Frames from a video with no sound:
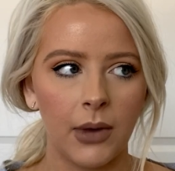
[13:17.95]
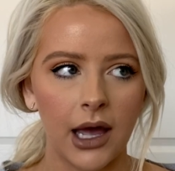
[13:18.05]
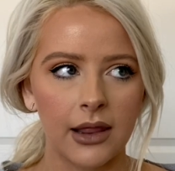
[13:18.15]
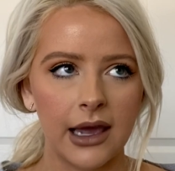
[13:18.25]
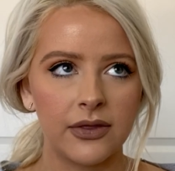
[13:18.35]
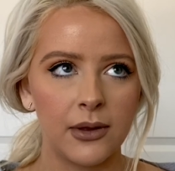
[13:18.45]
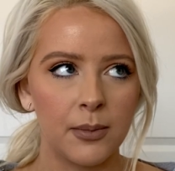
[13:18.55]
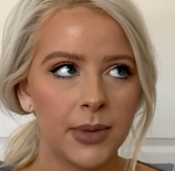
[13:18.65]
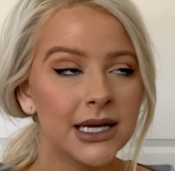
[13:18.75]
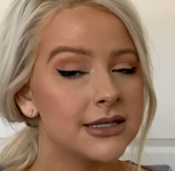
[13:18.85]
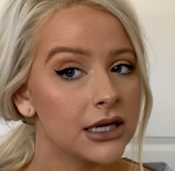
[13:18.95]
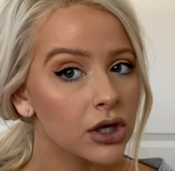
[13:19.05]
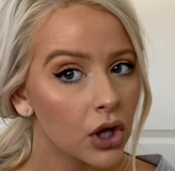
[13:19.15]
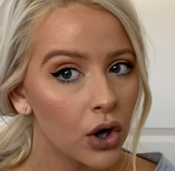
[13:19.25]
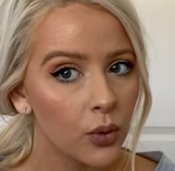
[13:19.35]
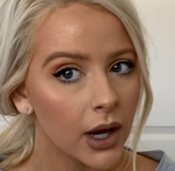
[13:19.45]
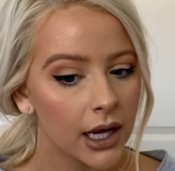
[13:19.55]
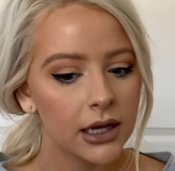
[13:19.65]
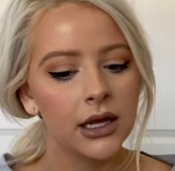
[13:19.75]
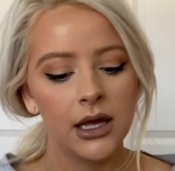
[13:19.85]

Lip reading: I like the Pixie Glow one.